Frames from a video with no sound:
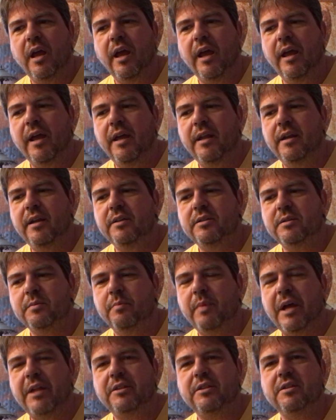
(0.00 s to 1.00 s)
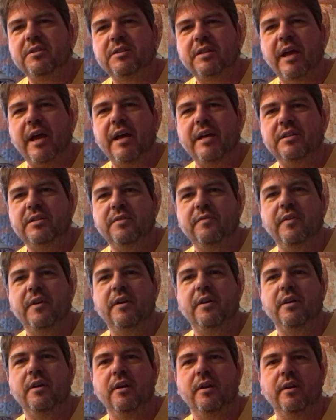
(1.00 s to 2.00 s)
And it's about the size of
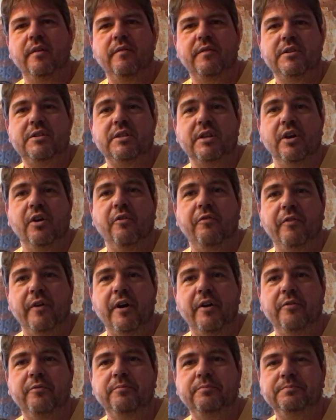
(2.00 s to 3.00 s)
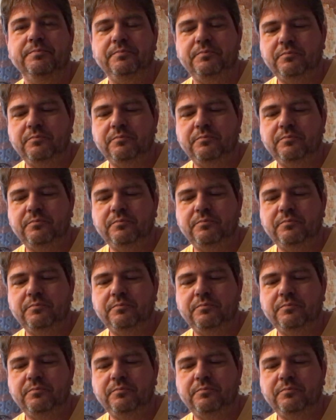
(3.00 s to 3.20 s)
a cell phone.